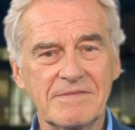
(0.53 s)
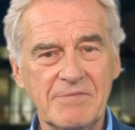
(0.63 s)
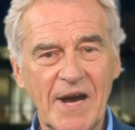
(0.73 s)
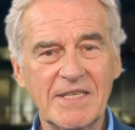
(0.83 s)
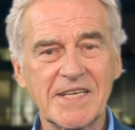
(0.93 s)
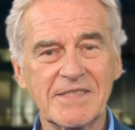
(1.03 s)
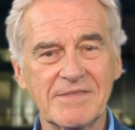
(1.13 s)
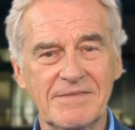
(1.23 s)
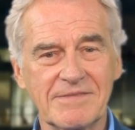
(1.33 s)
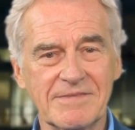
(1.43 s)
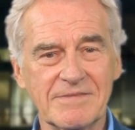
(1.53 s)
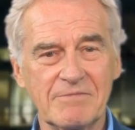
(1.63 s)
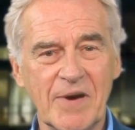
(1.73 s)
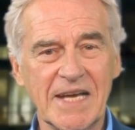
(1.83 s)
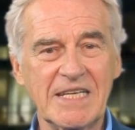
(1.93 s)
Welcome.
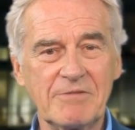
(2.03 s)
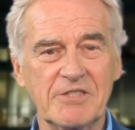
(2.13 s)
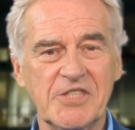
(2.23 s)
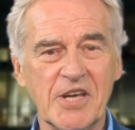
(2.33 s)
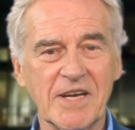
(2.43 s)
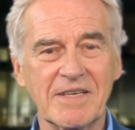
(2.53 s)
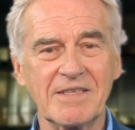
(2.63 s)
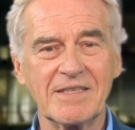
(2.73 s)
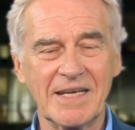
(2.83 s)
My name is John,